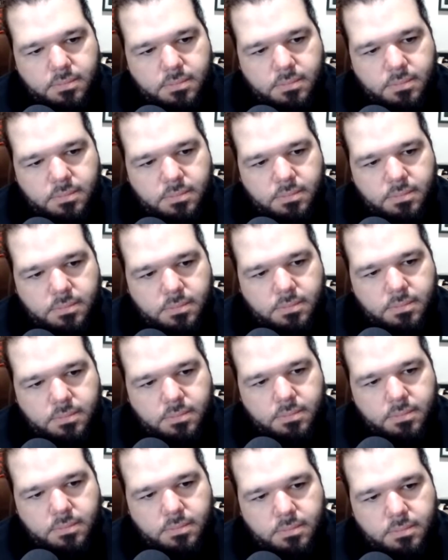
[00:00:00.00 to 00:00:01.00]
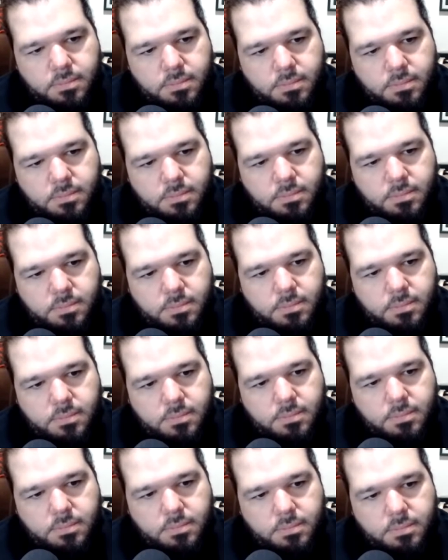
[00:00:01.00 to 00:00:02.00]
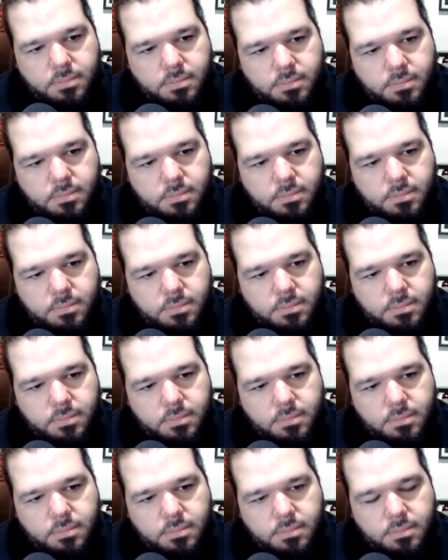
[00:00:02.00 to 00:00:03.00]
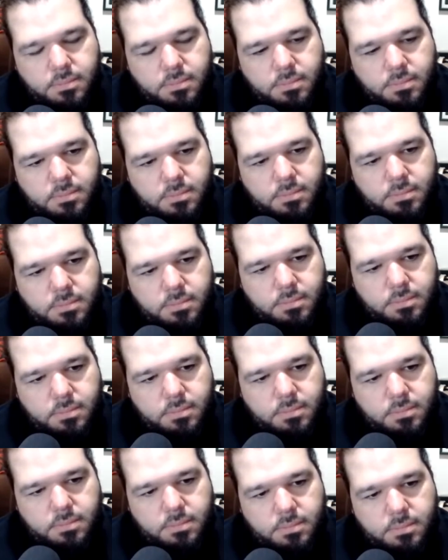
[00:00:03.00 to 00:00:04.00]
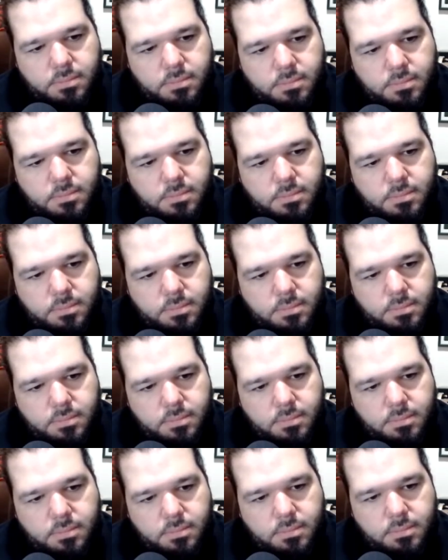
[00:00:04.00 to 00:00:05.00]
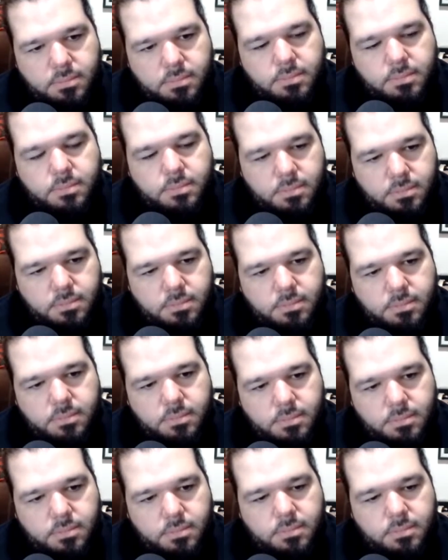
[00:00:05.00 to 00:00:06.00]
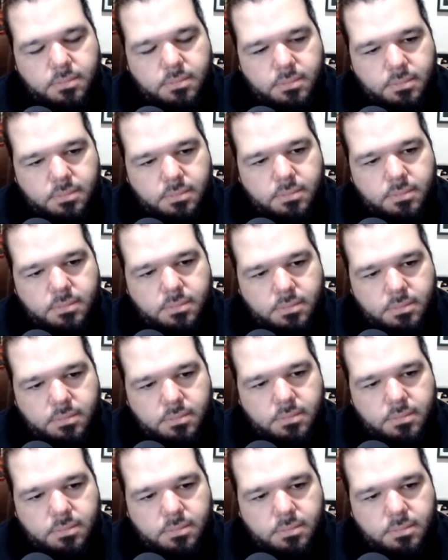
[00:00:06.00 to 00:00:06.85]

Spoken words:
This person isn't speaking.